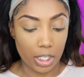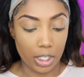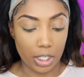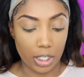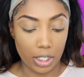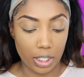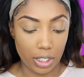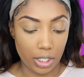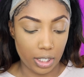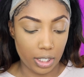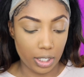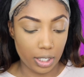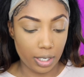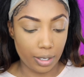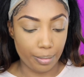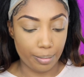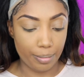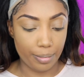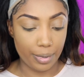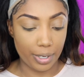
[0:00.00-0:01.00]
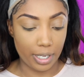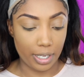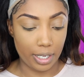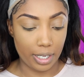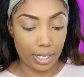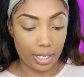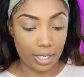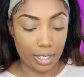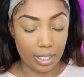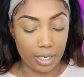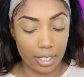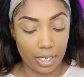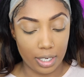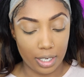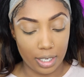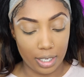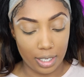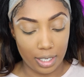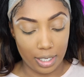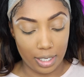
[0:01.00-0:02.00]
look, but
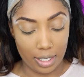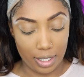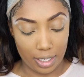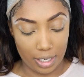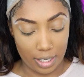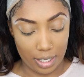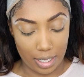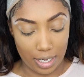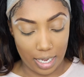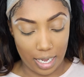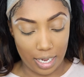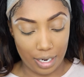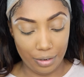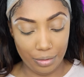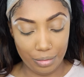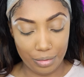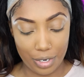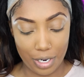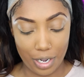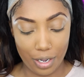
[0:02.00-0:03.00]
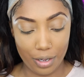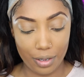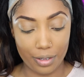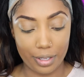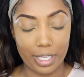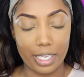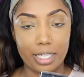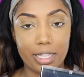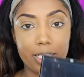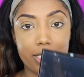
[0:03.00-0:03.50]
I don't know, like,